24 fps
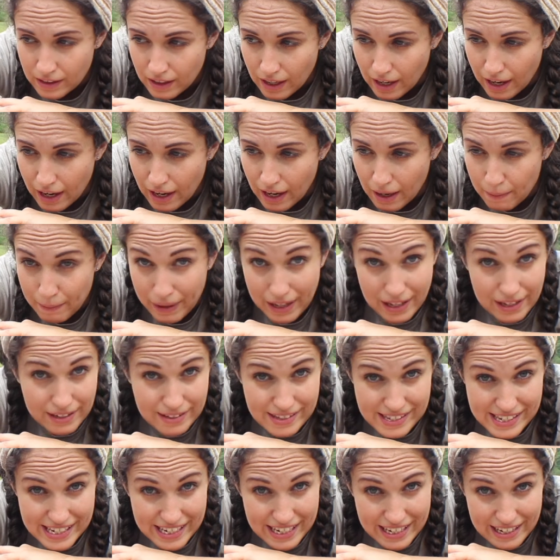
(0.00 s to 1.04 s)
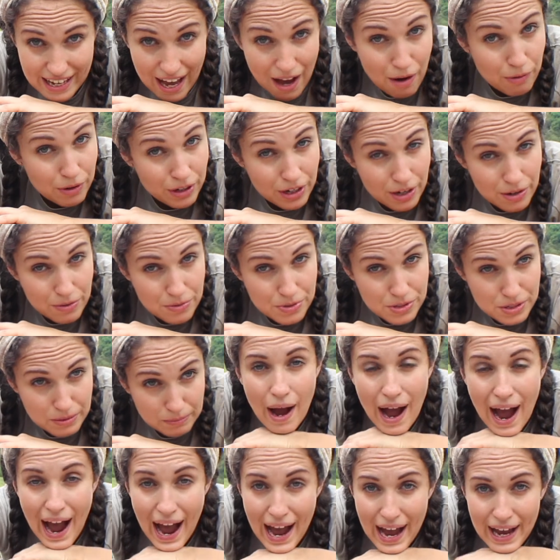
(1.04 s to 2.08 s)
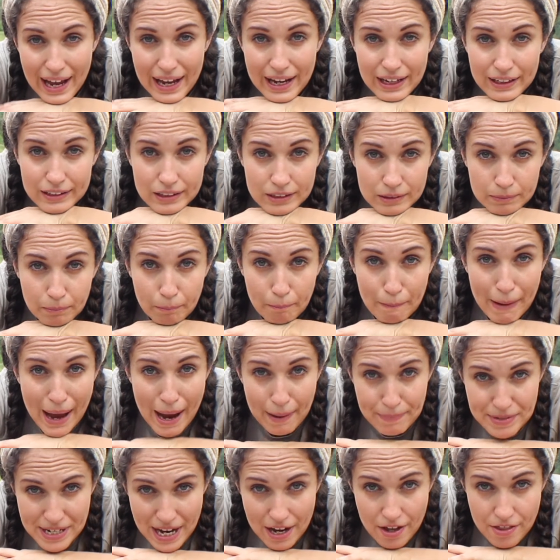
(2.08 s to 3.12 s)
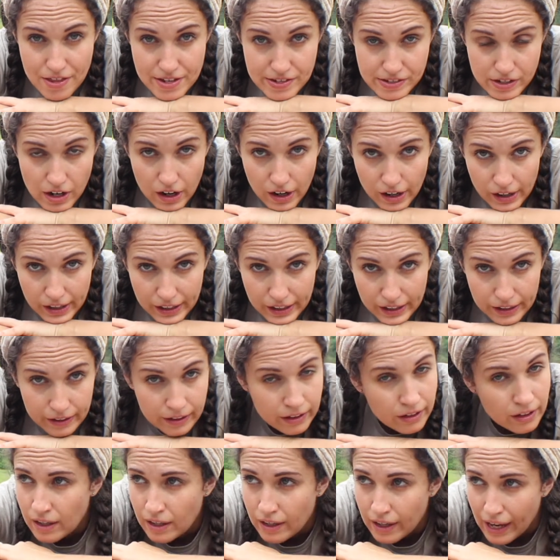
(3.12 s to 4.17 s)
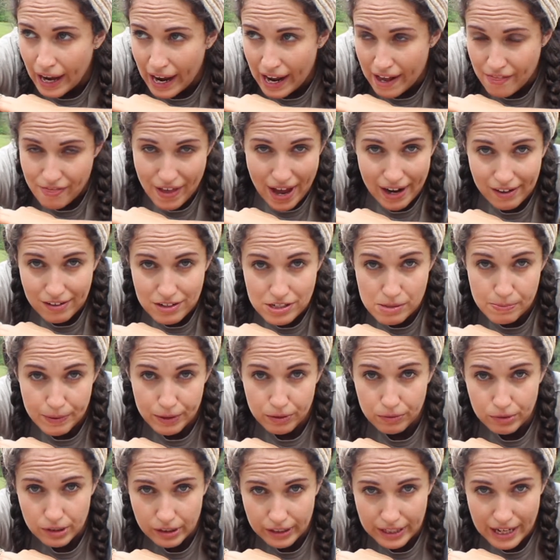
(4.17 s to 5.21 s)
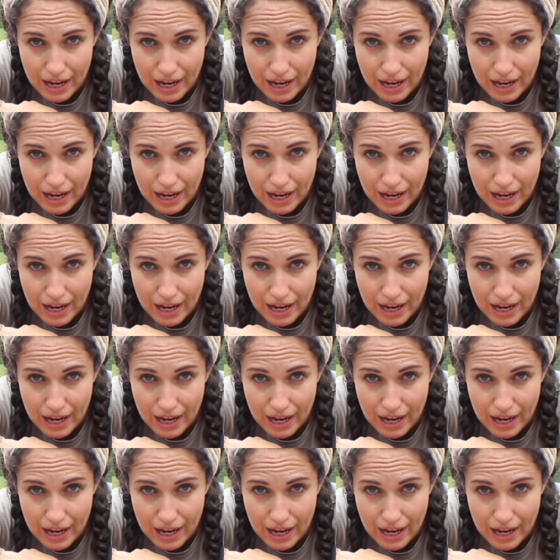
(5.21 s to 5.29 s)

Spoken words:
and see how it goes. I mapped out this garden, and that has been really